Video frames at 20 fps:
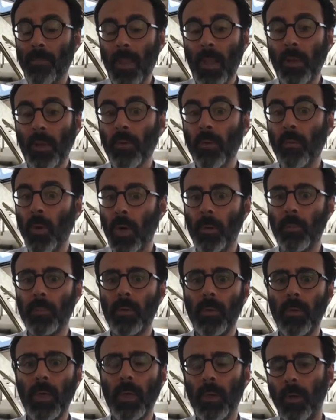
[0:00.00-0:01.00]
so what I'm
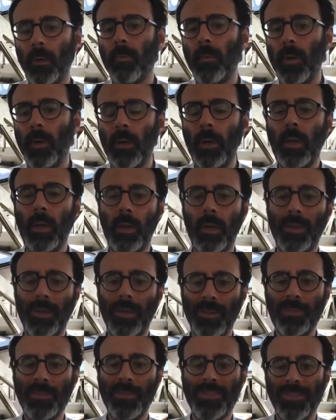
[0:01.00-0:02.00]
doing, well,
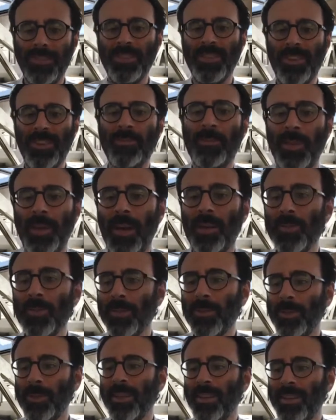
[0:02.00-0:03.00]
let me start saying what I'm
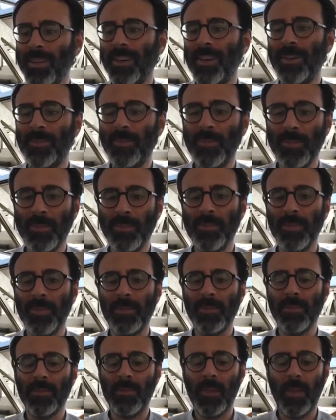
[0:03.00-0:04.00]
doing,
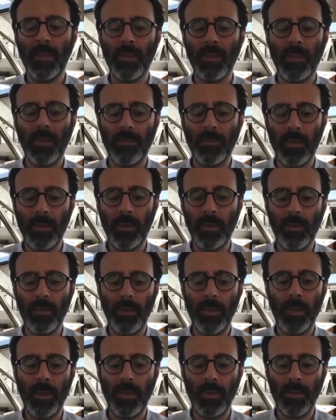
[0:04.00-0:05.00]
because of that I have
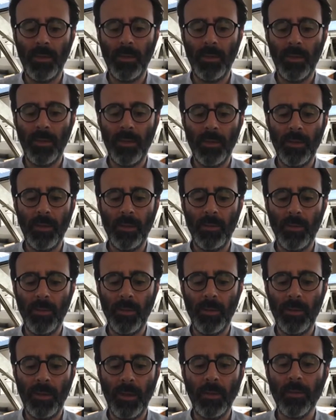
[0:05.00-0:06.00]
an idea more
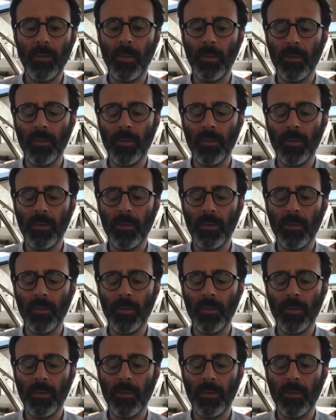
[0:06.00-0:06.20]
or less.